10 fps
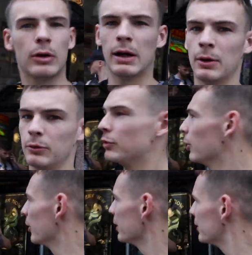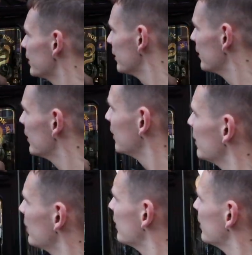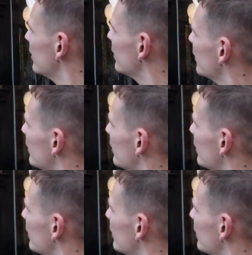Outside. Okay.